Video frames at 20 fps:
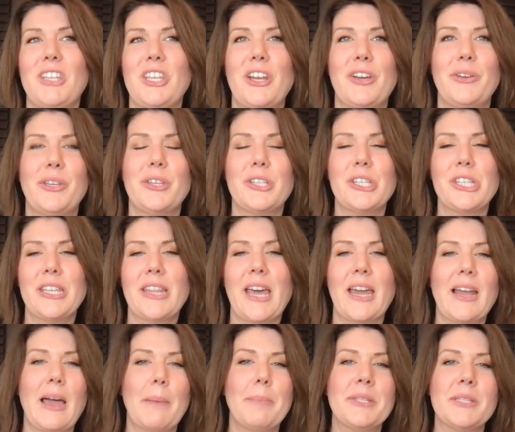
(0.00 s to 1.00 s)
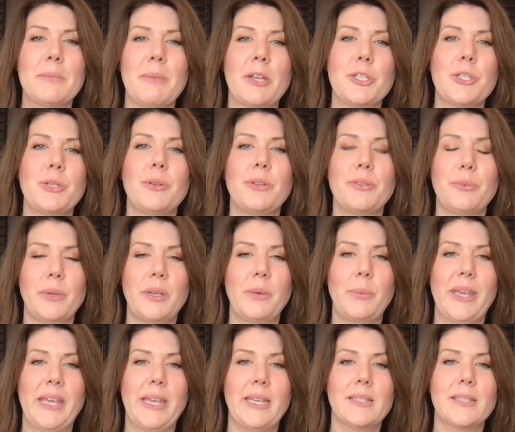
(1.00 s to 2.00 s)
Usually that happens about 2 to 3
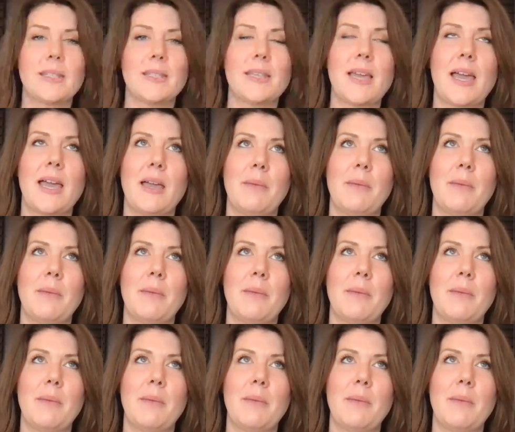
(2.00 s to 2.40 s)
weeks.